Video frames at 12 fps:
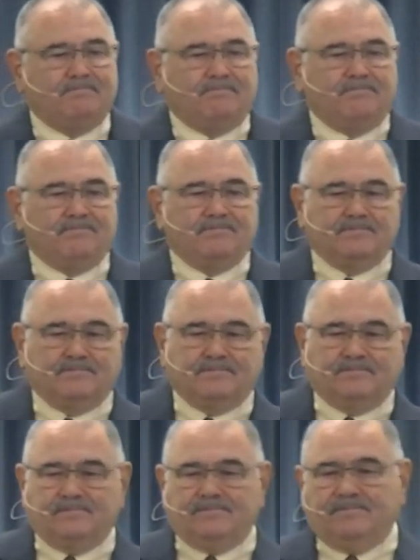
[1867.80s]

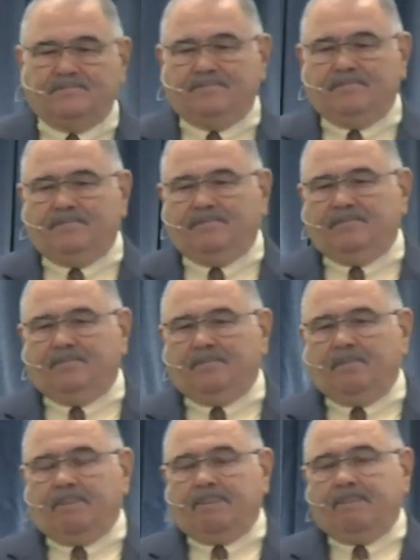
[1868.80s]

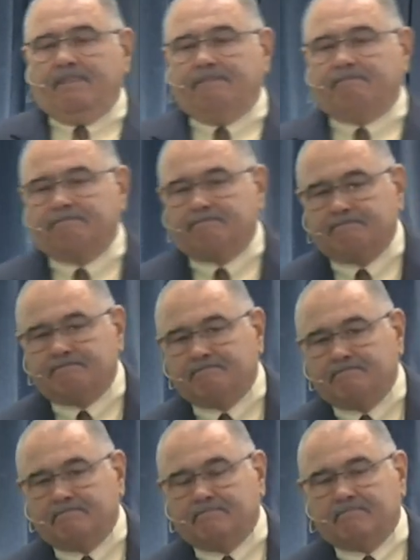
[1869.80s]

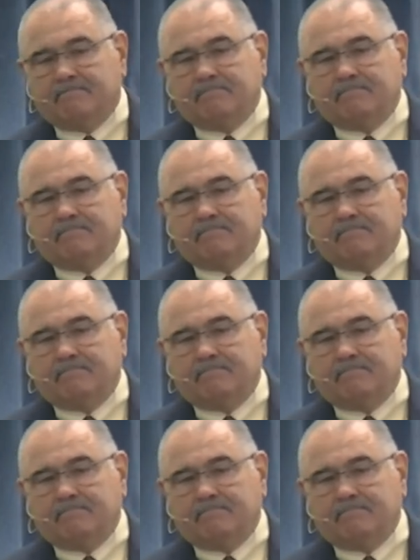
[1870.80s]
Nobody speaks.